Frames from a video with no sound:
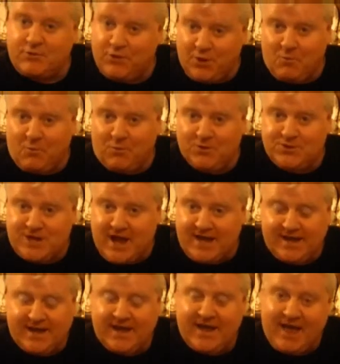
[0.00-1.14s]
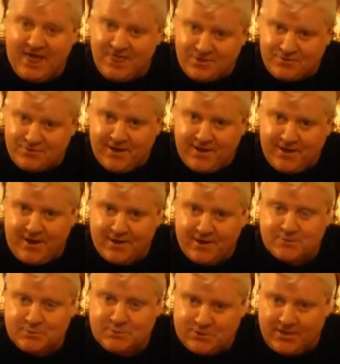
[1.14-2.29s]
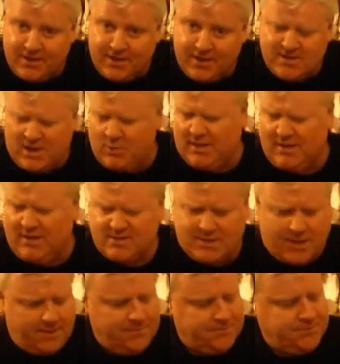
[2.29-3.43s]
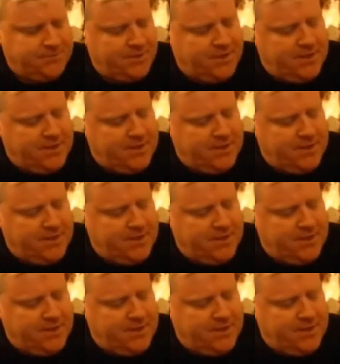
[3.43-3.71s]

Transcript: you've only got 1 jack here and 3 cards, which are theirs. How clever is that?